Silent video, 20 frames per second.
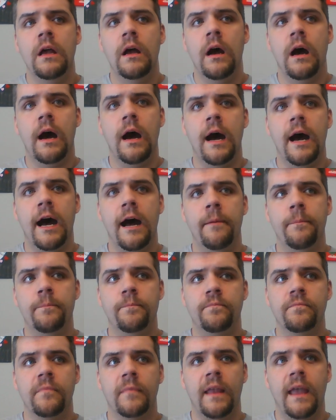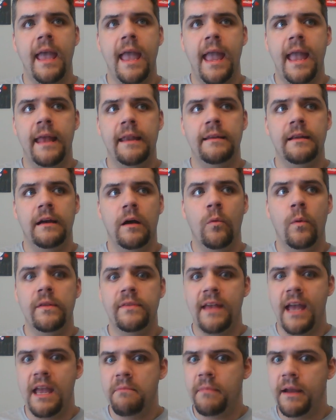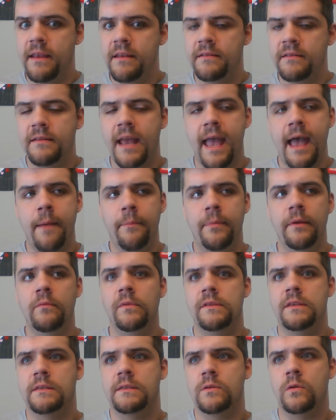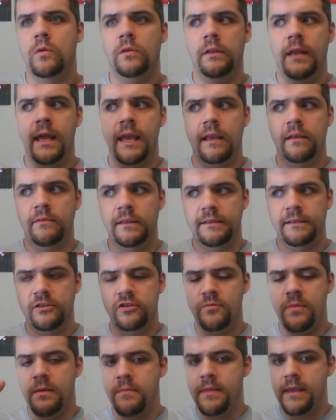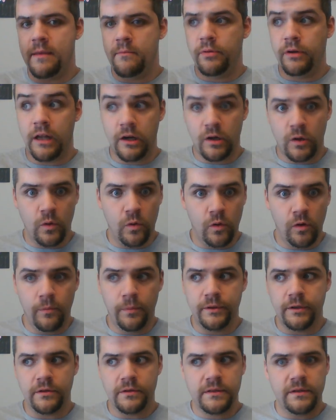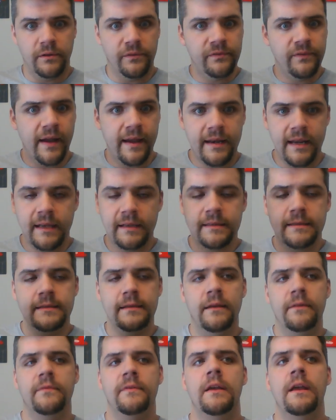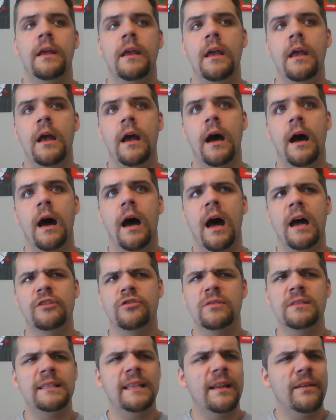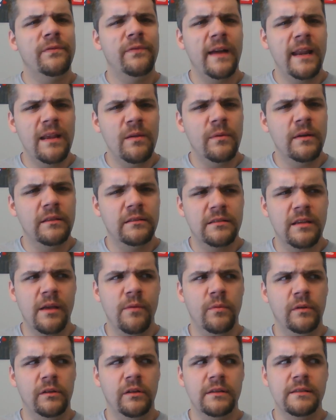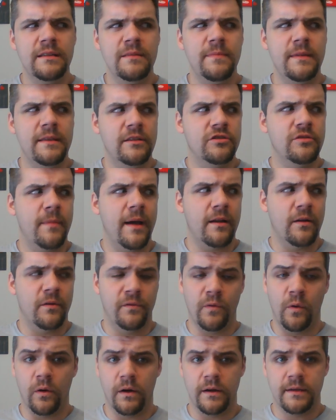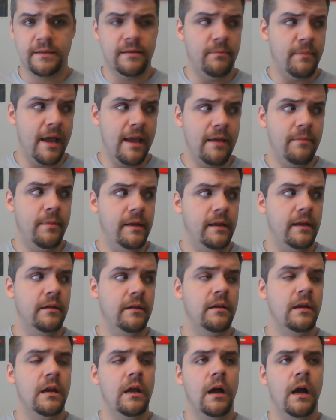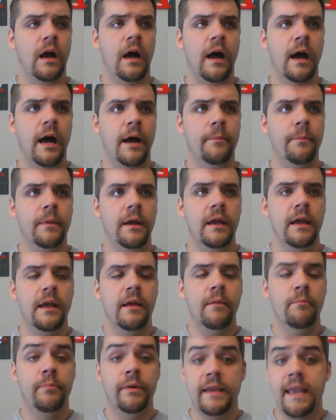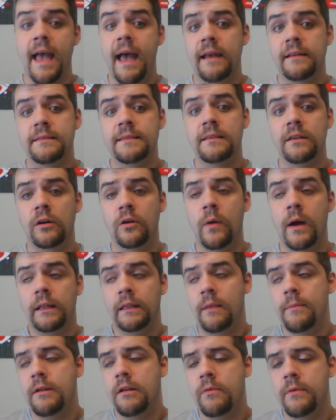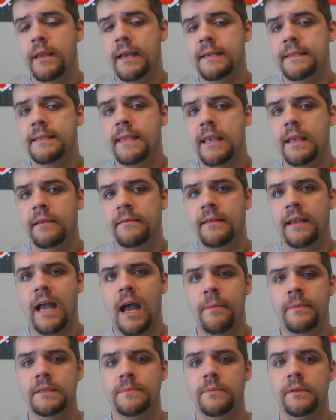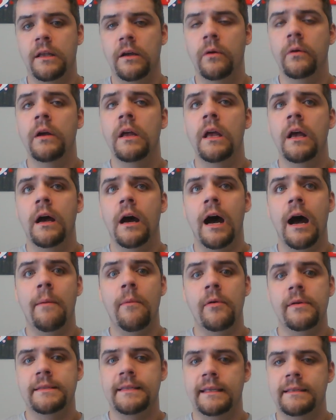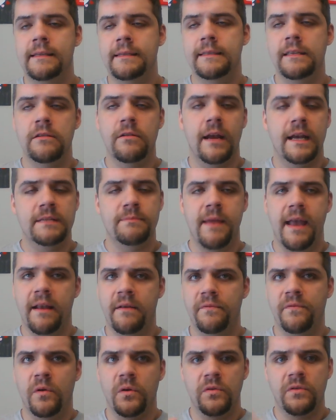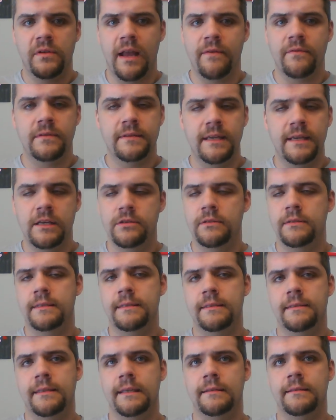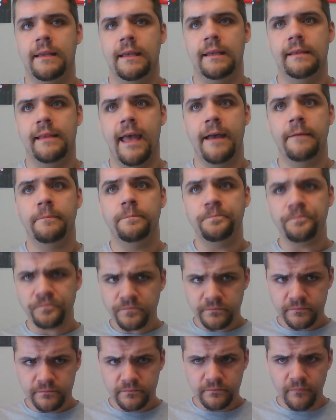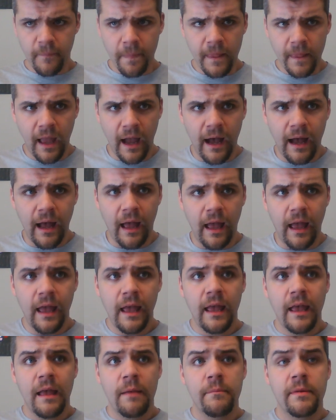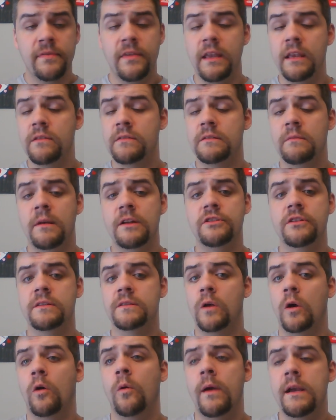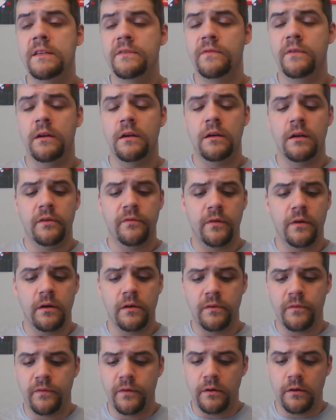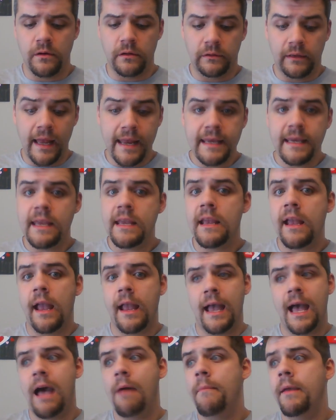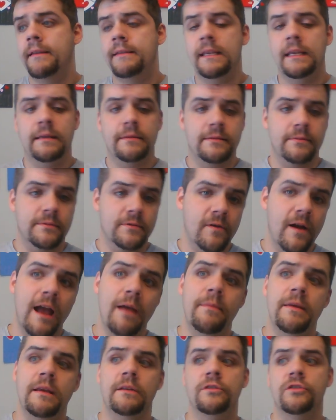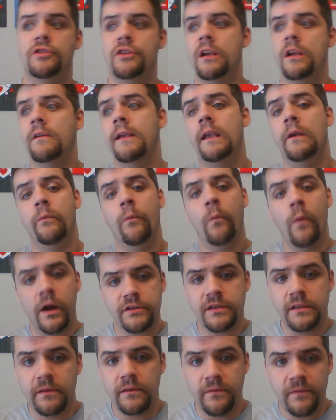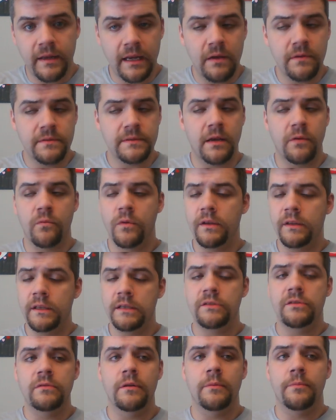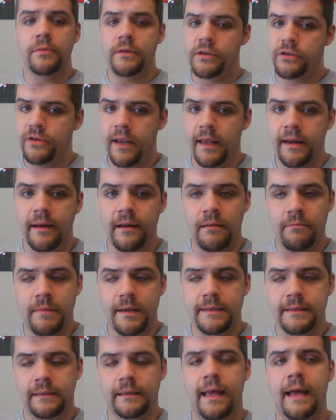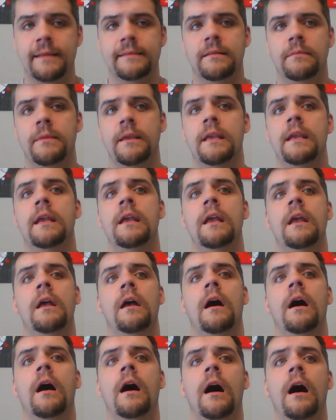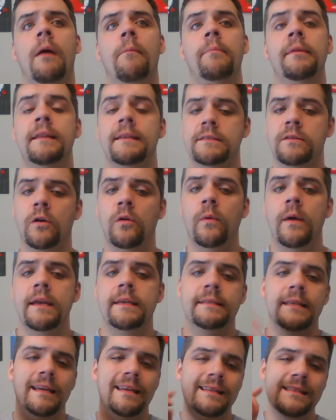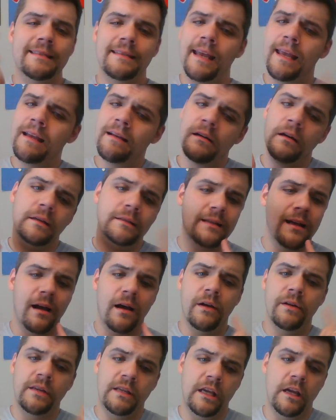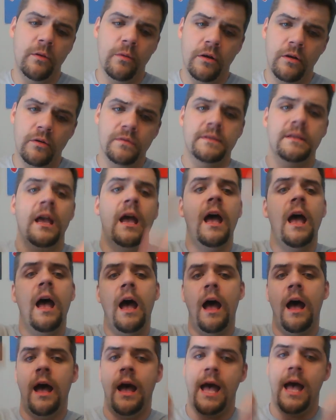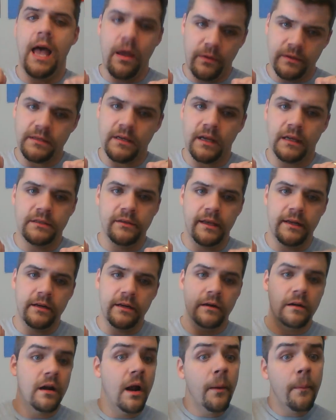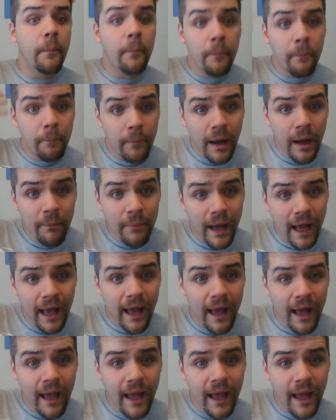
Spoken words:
What that might happen with this whole, like, the DGP being put on hold, but they're still fighting and stuff. Shows a lot of fighting in what looks to be the Jamato Forest, in my opinion. Let me know what you guys think in the comments below. Always like to see your guys' back and forth conversations and things like that. But thank you so much as always for liking and commenting and subscribing and sharing and watching the videos. I really do appreciate it. It means a lot to me. But as always, stay hooked on heroes. I will talk to you later. Bye-bye.